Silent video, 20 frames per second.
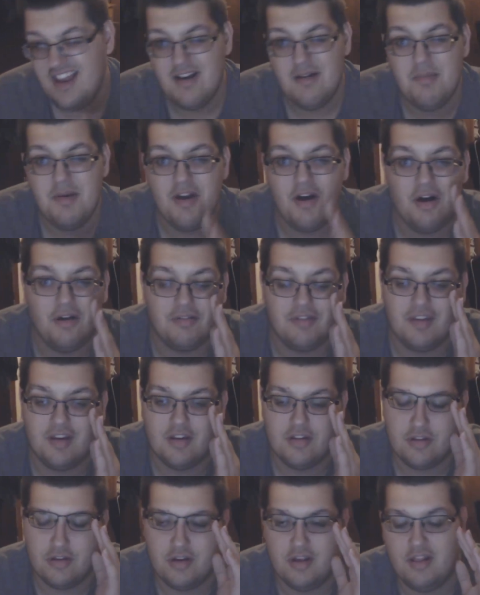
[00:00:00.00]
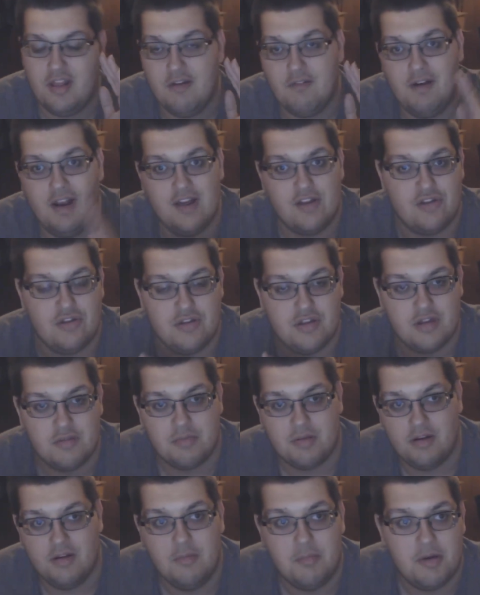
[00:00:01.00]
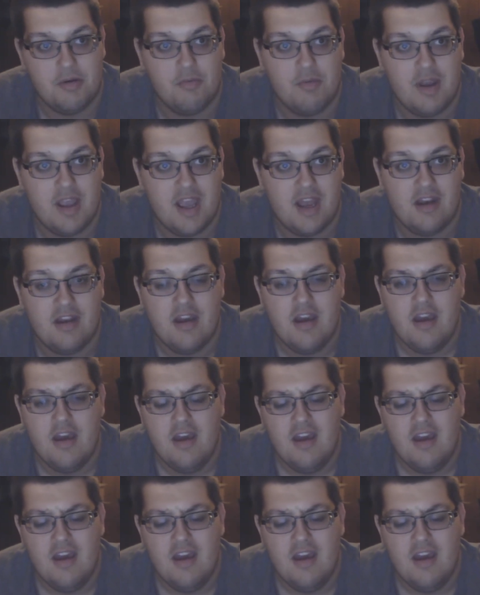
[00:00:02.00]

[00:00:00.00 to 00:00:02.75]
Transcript: little bit off because, you know, their relationship's a little bit weird.